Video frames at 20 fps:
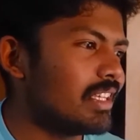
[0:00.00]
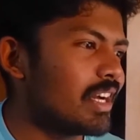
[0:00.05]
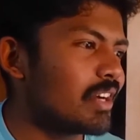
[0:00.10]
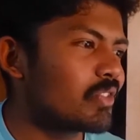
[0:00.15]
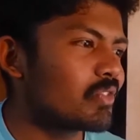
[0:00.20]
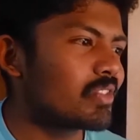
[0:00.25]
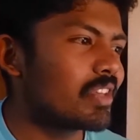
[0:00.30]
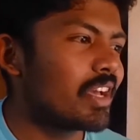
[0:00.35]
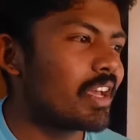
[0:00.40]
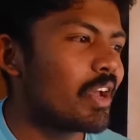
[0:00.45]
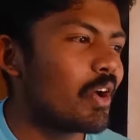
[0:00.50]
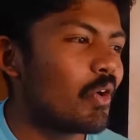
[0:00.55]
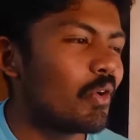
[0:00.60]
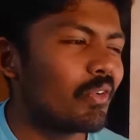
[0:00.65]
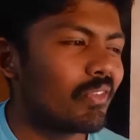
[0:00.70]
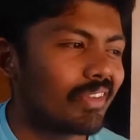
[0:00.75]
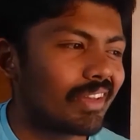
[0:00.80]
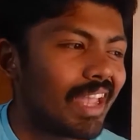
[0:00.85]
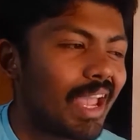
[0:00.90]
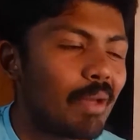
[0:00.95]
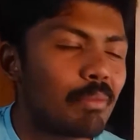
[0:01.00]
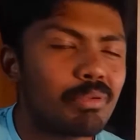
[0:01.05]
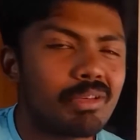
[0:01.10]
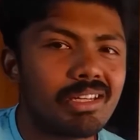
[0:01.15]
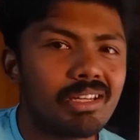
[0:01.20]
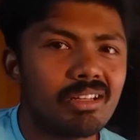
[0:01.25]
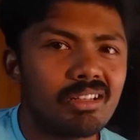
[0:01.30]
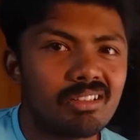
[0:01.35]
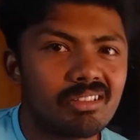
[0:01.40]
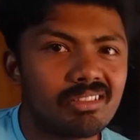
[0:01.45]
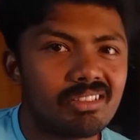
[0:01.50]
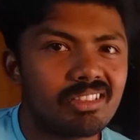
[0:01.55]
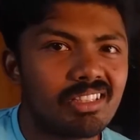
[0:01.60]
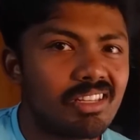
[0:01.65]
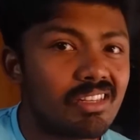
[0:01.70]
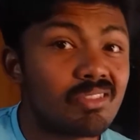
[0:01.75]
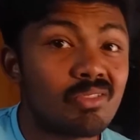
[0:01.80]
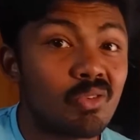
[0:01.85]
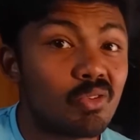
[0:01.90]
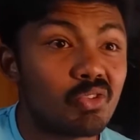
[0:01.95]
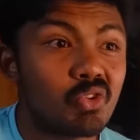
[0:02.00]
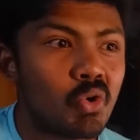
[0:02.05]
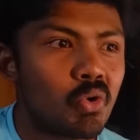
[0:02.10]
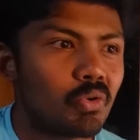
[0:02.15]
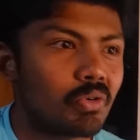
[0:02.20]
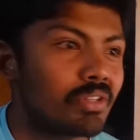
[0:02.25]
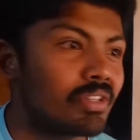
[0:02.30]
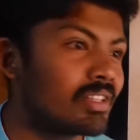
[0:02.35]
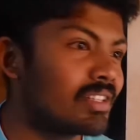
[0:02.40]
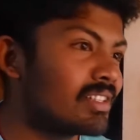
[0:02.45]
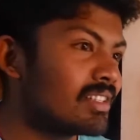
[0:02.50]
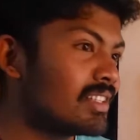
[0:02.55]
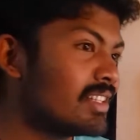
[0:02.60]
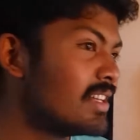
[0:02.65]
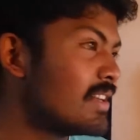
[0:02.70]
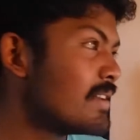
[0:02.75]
Yakuza of capital, it's no joke.